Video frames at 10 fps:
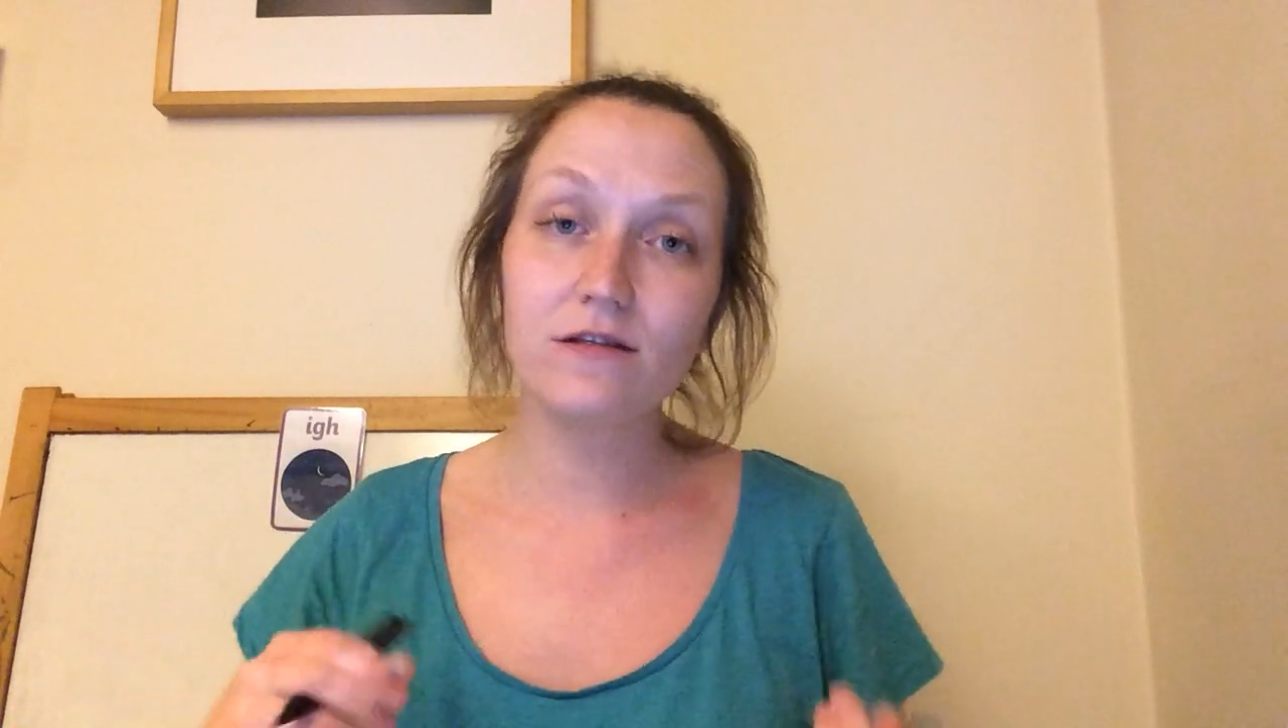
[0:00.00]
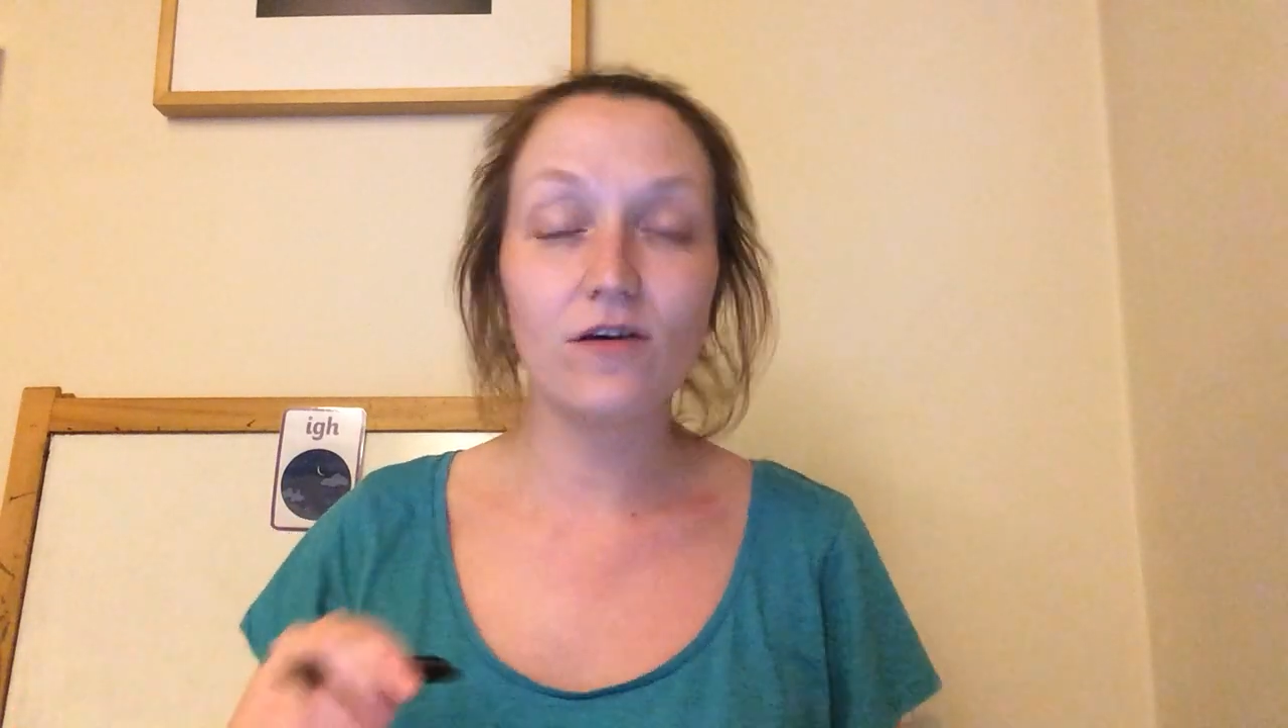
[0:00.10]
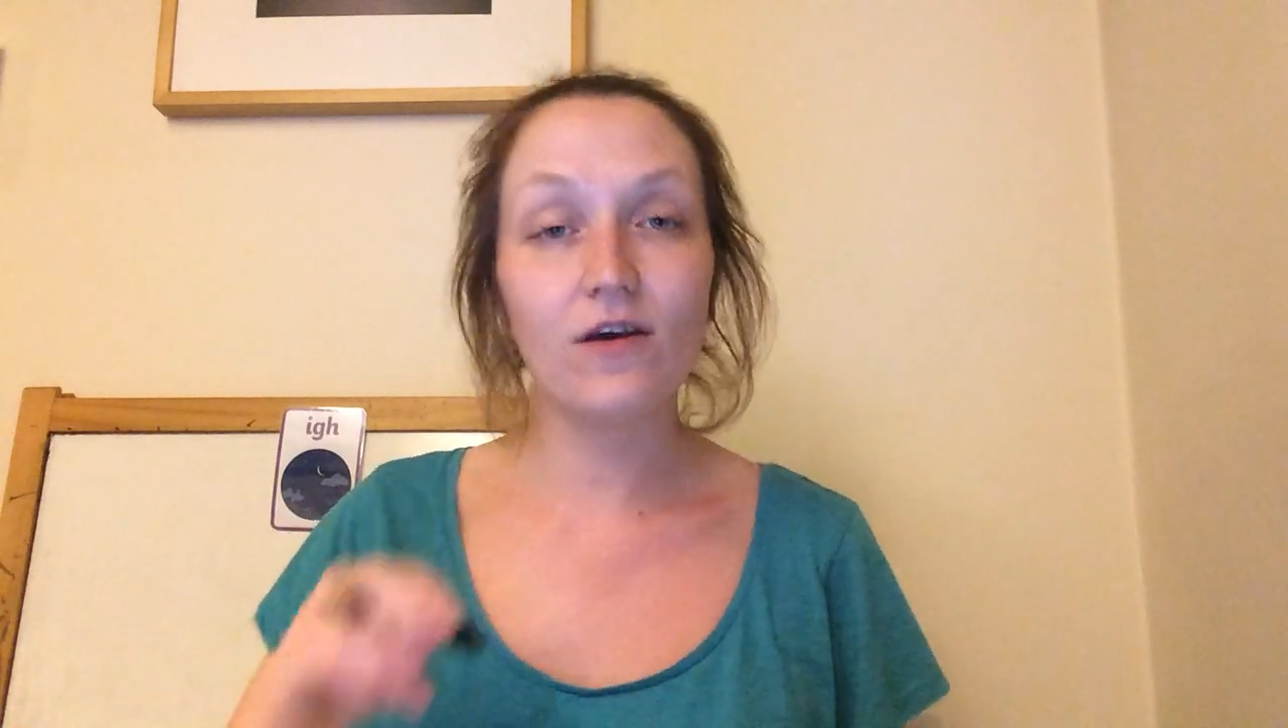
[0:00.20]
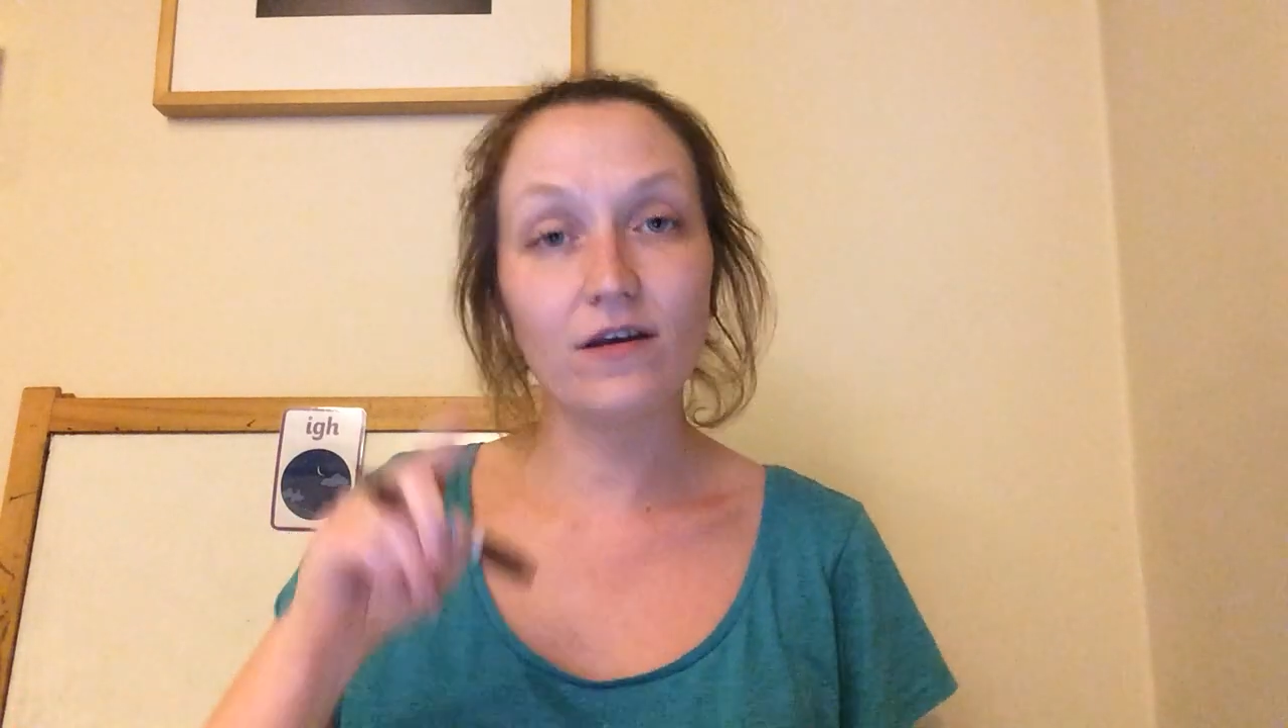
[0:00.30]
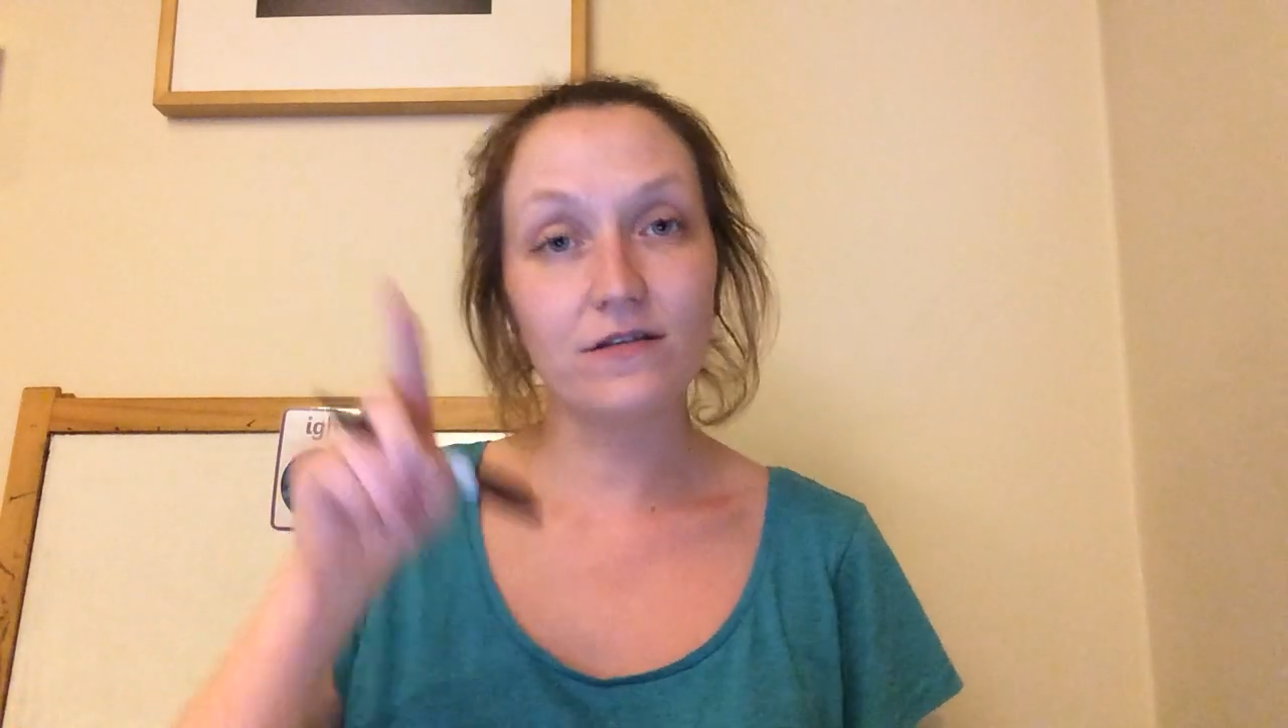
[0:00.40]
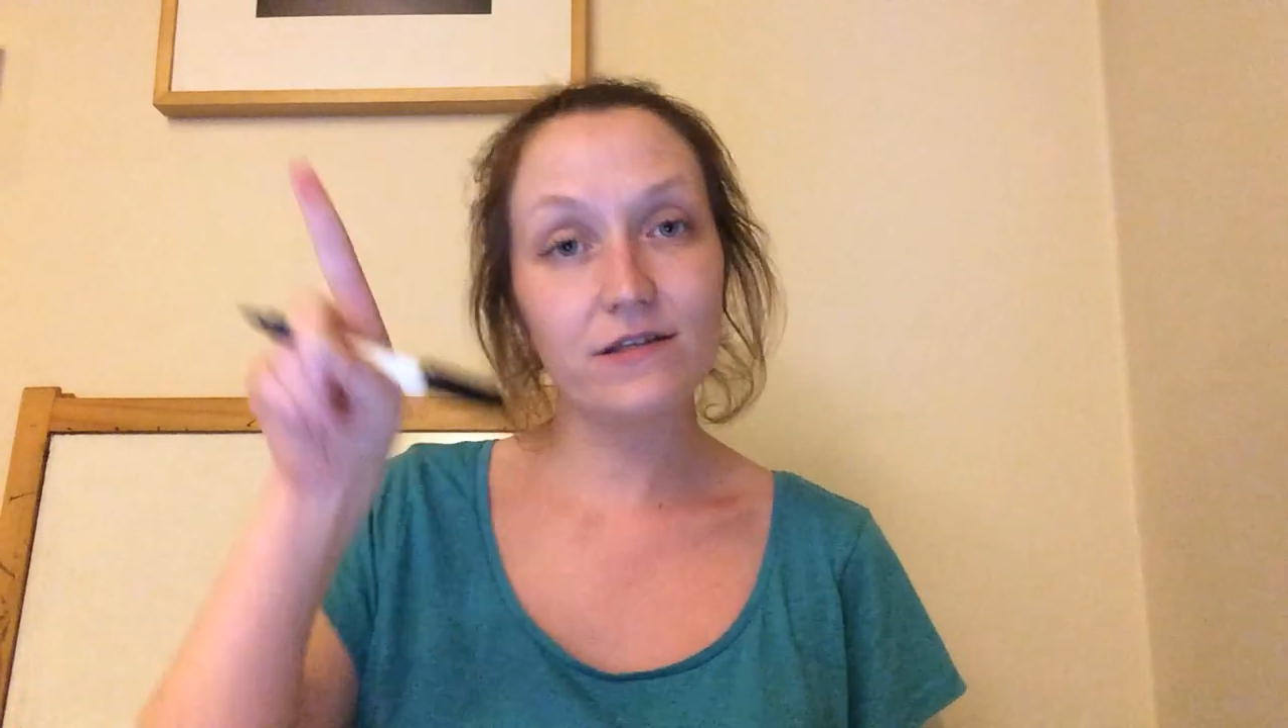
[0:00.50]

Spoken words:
so you can